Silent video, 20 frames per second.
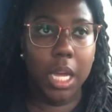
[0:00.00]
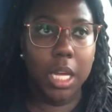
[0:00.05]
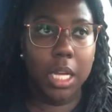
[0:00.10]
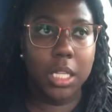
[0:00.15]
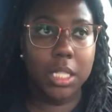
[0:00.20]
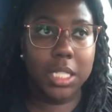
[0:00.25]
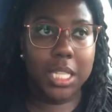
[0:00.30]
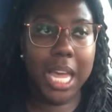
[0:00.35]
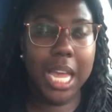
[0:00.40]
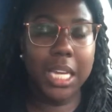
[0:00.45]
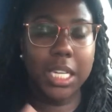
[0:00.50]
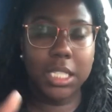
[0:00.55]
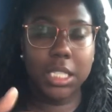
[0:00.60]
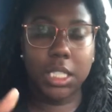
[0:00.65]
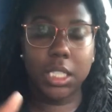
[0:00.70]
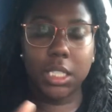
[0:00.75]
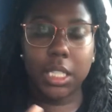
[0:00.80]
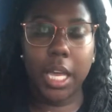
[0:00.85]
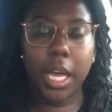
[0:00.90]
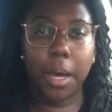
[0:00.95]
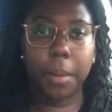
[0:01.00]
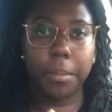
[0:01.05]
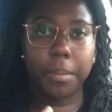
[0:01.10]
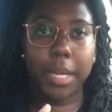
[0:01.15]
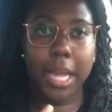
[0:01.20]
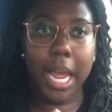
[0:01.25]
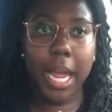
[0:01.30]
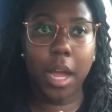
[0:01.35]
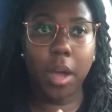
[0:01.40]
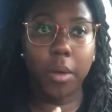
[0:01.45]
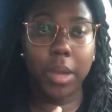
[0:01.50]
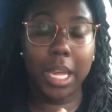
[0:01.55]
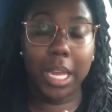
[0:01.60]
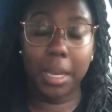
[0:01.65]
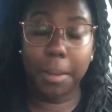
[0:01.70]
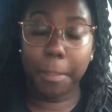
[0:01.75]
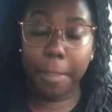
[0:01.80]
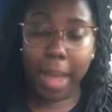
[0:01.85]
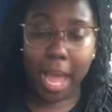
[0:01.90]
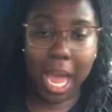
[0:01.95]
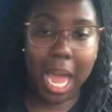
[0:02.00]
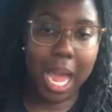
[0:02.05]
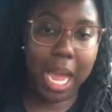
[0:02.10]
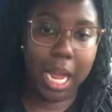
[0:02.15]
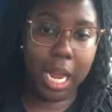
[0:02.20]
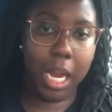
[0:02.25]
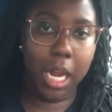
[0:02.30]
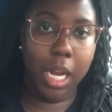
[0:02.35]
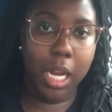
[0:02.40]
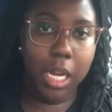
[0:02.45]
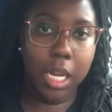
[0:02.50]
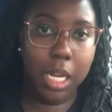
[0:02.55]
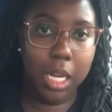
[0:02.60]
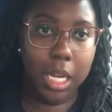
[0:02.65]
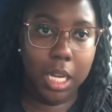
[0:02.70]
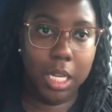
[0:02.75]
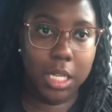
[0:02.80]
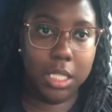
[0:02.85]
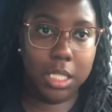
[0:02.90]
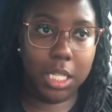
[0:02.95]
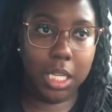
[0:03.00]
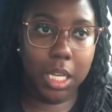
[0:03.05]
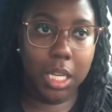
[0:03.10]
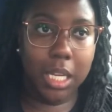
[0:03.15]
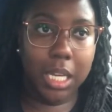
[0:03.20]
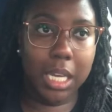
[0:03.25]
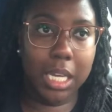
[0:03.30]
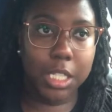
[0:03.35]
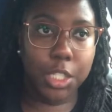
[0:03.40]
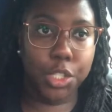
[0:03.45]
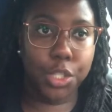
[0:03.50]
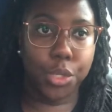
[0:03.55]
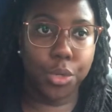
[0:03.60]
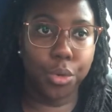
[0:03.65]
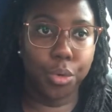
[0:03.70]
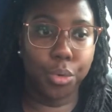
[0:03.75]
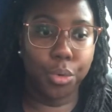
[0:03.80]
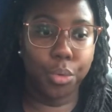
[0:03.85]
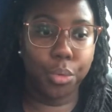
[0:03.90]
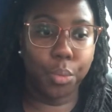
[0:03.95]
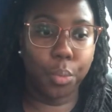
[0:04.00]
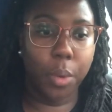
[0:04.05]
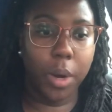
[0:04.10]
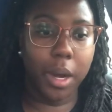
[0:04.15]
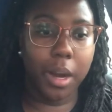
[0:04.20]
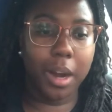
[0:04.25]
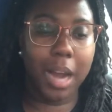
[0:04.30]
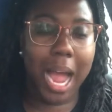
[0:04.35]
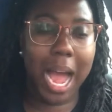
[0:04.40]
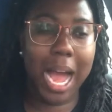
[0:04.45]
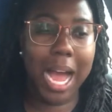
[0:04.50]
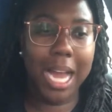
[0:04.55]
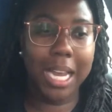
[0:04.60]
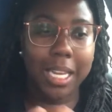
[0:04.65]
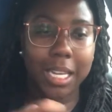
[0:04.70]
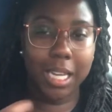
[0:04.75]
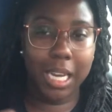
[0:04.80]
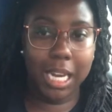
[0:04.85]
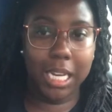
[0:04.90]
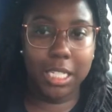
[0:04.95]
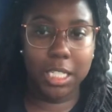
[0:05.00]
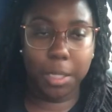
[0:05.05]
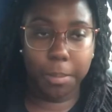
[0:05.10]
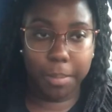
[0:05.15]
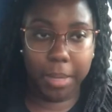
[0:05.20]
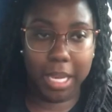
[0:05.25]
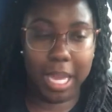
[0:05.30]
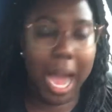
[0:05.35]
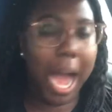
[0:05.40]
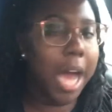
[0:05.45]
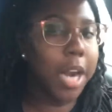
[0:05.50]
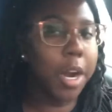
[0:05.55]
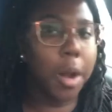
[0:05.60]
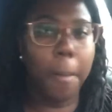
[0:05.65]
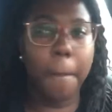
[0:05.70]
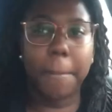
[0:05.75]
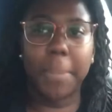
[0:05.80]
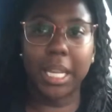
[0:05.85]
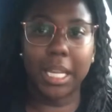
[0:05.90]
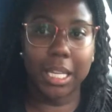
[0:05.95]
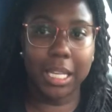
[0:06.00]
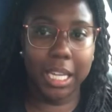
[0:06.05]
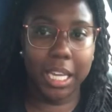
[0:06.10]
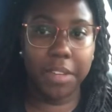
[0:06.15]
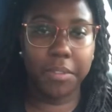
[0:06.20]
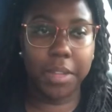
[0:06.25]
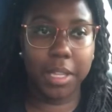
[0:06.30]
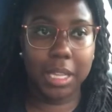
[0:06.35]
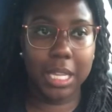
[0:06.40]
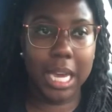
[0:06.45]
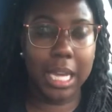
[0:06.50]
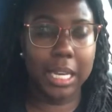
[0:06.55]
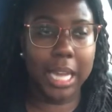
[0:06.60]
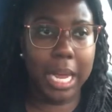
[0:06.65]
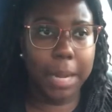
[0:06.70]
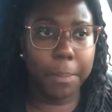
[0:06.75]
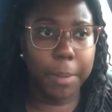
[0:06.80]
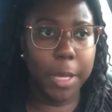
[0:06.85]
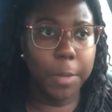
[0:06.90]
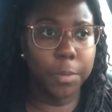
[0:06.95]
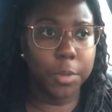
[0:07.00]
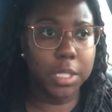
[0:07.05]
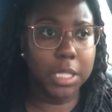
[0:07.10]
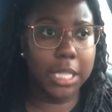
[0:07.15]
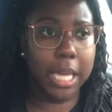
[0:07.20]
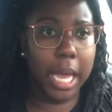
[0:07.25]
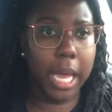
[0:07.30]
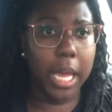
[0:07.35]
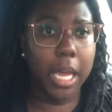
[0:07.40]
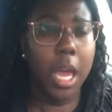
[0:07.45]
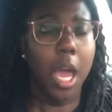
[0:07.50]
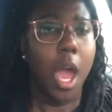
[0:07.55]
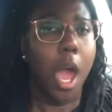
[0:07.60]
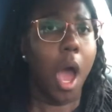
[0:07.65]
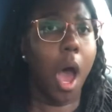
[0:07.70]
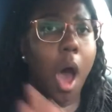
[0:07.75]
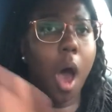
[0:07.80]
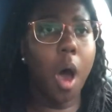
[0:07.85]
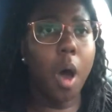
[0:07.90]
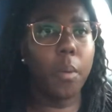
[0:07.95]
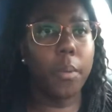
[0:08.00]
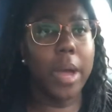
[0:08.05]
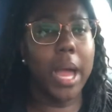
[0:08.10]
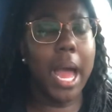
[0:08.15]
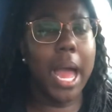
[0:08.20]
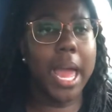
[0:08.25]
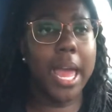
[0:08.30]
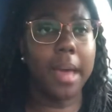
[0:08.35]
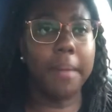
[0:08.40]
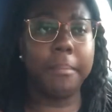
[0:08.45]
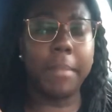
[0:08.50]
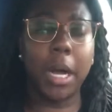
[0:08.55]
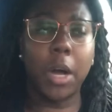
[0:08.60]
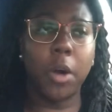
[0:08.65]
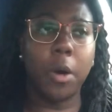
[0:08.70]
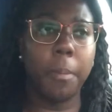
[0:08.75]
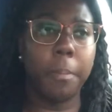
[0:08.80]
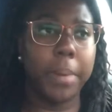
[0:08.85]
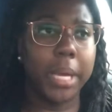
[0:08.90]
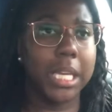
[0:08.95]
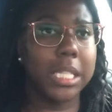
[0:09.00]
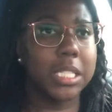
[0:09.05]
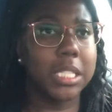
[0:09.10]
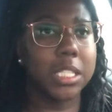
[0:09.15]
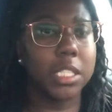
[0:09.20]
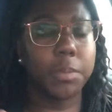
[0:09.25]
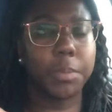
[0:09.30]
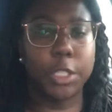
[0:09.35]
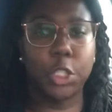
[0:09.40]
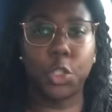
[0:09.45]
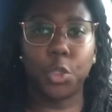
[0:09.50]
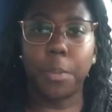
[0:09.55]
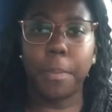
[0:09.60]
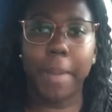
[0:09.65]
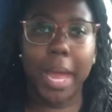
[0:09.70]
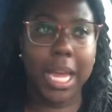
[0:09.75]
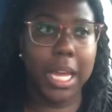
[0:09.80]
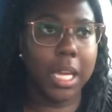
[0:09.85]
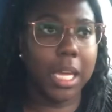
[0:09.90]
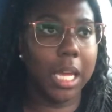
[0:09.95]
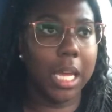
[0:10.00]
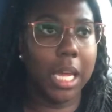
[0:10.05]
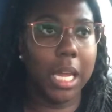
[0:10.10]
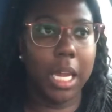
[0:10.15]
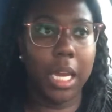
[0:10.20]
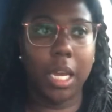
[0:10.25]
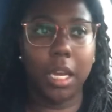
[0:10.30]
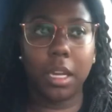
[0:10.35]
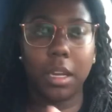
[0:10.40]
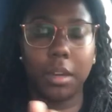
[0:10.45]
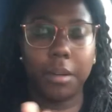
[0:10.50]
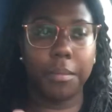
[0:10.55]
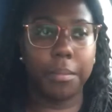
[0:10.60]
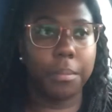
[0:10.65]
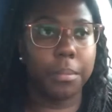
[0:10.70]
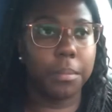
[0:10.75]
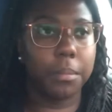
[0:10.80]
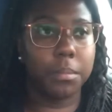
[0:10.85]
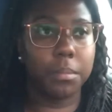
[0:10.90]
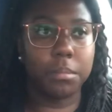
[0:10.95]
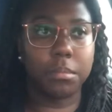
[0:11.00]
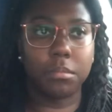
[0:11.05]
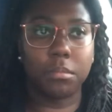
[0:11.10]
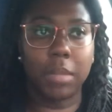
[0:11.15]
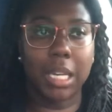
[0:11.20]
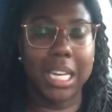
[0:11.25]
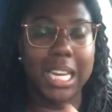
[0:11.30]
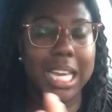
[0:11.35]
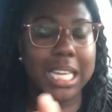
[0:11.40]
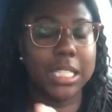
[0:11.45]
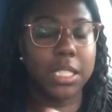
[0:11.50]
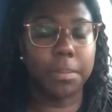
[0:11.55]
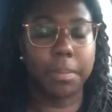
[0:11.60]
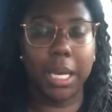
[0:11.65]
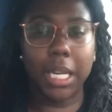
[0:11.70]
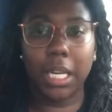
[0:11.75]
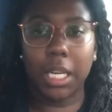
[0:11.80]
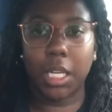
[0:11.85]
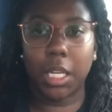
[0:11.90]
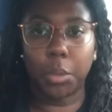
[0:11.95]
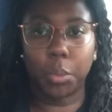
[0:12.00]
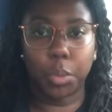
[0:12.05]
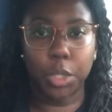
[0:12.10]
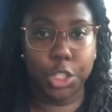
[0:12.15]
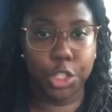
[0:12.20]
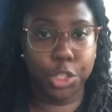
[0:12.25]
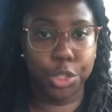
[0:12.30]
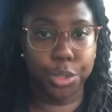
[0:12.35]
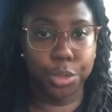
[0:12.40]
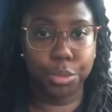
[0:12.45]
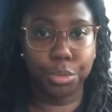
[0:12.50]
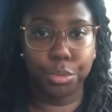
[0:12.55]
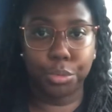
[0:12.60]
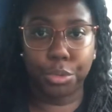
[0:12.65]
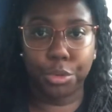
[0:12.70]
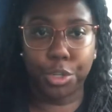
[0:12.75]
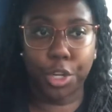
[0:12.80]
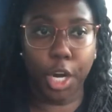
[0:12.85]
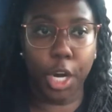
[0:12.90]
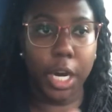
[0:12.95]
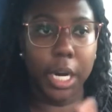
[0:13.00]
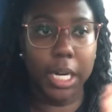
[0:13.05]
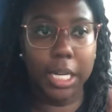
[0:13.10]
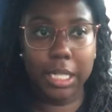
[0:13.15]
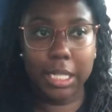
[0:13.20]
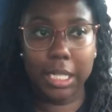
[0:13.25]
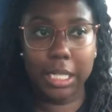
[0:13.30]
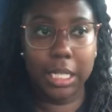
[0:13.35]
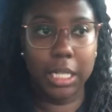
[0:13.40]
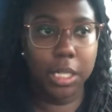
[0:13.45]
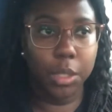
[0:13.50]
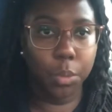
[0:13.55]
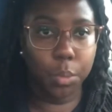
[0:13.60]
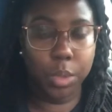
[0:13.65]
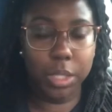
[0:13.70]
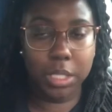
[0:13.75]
take a step down in pay to get to where I need to be. I don't believe in that. Like people say, "Oh, well, I have my own business, but you making less money than what you currently was